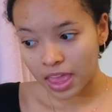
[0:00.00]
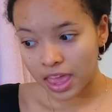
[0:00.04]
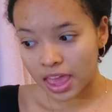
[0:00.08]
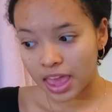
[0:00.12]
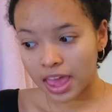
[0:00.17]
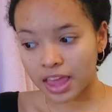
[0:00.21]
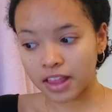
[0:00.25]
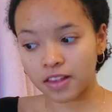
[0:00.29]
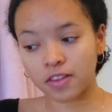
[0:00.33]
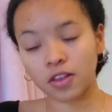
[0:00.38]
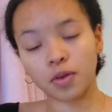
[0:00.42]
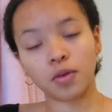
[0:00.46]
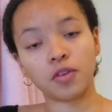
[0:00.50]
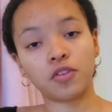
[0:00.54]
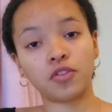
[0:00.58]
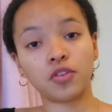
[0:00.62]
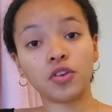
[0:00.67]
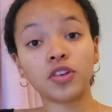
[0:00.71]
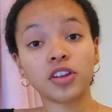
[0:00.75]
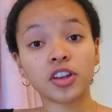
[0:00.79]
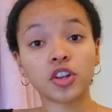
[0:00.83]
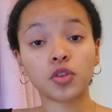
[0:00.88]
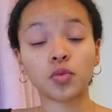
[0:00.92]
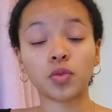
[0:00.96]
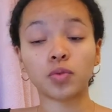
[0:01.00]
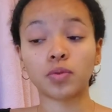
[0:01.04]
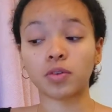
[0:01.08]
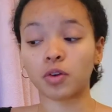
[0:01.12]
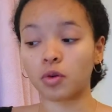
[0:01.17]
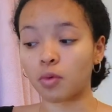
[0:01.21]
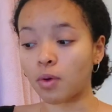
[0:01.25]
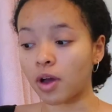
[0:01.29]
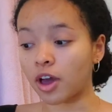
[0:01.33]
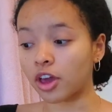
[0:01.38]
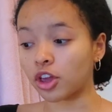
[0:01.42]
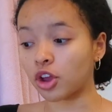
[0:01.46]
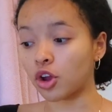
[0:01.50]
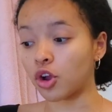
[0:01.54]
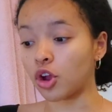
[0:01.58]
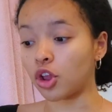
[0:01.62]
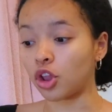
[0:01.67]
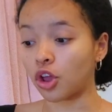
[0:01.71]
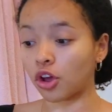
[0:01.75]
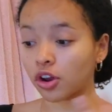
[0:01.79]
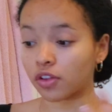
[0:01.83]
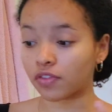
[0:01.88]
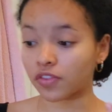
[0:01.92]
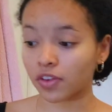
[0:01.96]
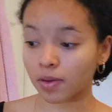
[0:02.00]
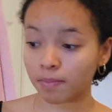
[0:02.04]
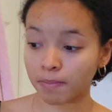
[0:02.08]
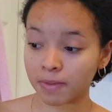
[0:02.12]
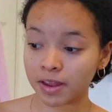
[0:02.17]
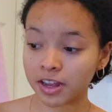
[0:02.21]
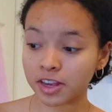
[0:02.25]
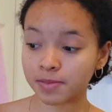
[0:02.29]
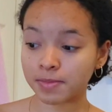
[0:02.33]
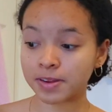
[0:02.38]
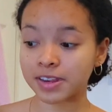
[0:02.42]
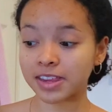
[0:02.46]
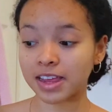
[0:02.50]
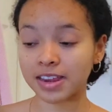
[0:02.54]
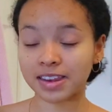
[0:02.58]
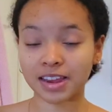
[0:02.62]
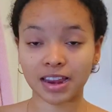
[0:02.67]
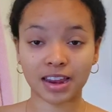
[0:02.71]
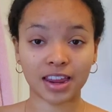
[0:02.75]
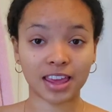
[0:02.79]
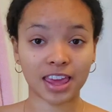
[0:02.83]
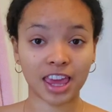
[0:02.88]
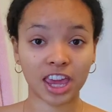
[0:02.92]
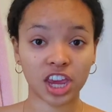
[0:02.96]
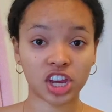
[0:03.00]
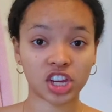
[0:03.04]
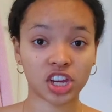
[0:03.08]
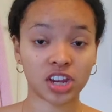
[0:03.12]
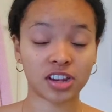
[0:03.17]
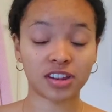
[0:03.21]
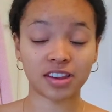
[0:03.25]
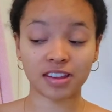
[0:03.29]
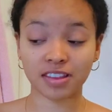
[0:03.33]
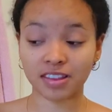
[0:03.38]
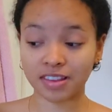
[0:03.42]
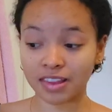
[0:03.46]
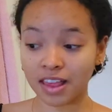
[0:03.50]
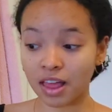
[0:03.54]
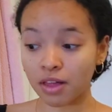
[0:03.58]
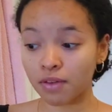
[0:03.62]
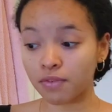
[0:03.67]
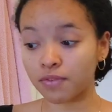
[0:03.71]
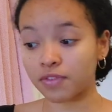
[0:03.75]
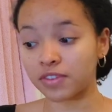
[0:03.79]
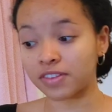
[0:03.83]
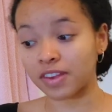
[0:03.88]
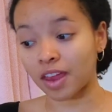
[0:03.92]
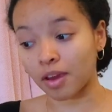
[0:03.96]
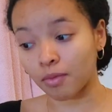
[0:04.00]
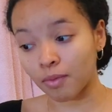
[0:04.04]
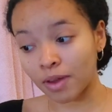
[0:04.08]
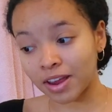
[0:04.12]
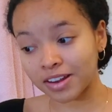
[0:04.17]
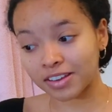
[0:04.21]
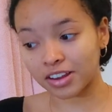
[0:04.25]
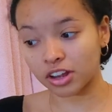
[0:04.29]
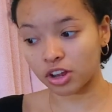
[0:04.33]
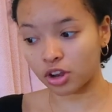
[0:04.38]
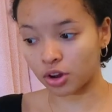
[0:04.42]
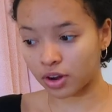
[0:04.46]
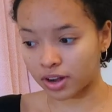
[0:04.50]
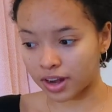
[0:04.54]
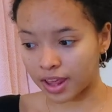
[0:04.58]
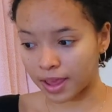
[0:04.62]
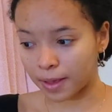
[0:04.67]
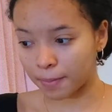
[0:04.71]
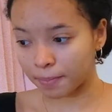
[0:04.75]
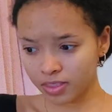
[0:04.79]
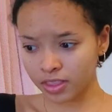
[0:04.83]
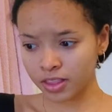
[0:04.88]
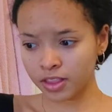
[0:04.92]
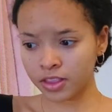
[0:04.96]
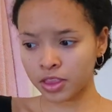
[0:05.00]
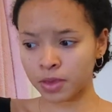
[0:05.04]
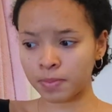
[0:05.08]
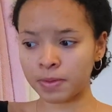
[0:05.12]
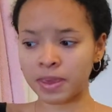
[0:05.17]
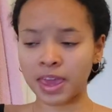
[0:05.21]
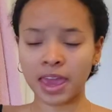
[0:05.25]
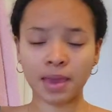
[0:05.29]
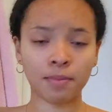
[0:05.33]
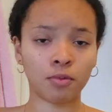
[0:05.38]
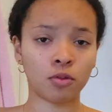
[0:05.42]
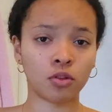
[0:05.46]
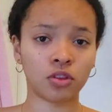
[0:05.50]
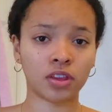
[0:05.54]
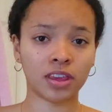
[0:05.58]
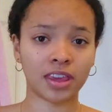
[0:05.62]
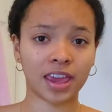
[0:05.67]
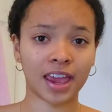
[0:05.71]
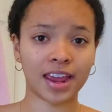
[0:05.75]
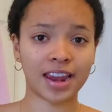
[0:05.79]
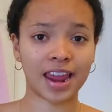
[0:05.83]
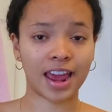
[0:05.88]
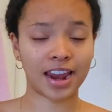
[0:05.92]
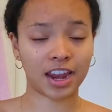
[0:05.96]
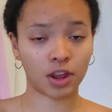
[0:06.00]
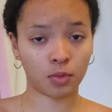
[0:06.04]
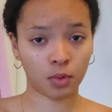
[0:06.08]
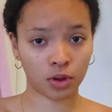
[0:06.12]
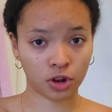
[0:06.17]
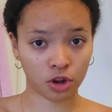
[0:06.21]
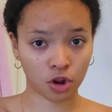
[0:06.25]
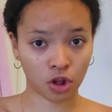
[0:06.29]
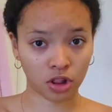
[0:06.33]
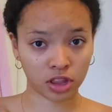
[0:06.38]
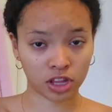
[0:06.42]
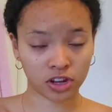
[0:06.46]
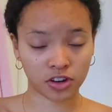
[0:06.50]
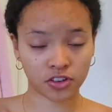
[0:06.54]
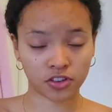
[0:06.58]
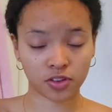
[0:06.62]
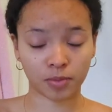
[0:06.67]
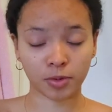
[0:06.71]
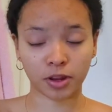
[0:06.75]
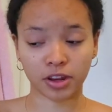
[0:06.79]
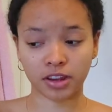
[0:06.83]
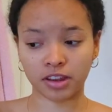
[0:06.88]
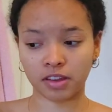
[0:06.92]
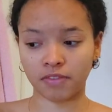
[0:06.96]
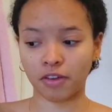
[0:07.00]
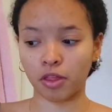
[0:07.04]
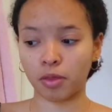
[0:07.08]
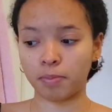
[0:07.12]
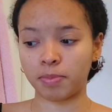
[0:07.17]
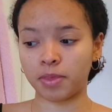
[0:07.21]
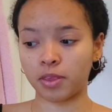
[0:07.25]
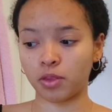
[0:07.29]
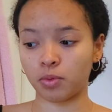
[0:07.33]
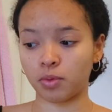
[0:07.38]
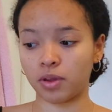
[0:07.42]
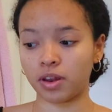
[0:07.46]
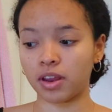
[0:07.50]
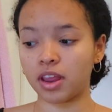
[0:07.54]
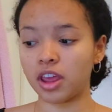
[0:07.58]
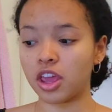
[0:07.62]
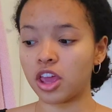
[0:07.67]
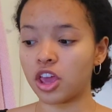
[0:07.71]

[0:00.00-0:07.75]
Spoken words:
And so a student will require a lot of commitment and dedication to self-directed learning to be able to gain adequate knowledge. So I'm going to develop this one.